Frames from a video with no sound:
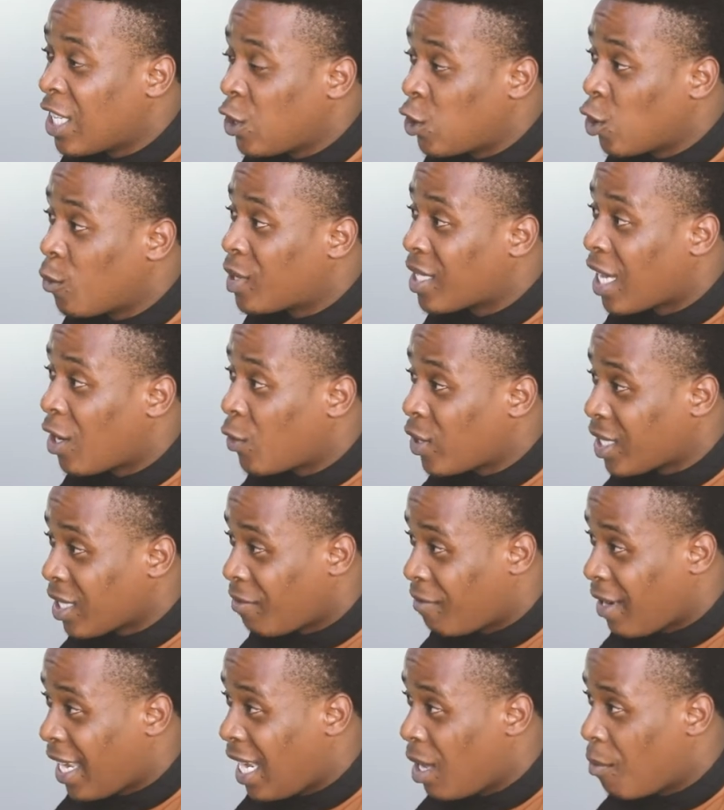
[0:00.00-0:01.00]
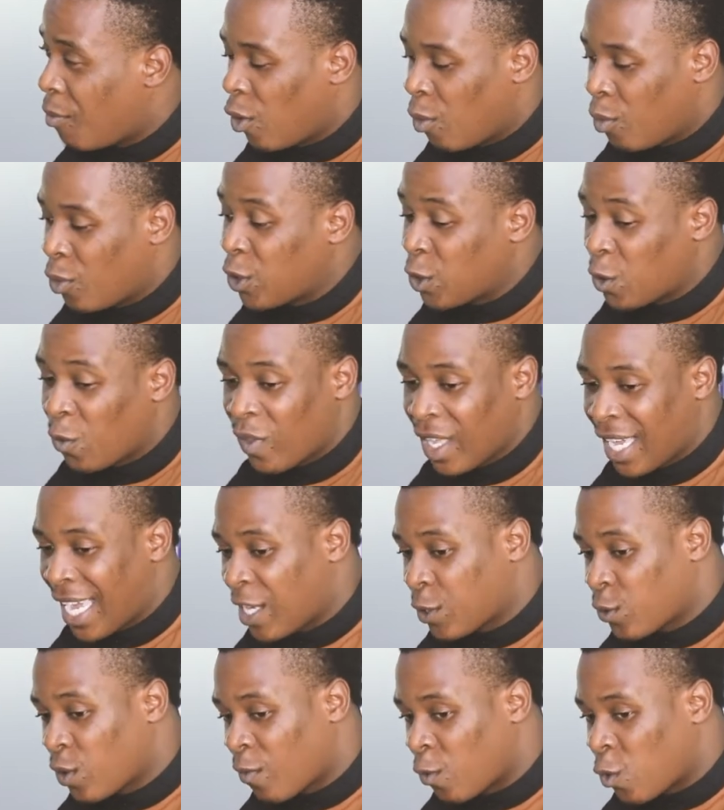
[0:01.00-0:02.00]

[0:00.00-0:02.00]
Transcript: The jobs are not available. Most of the guys who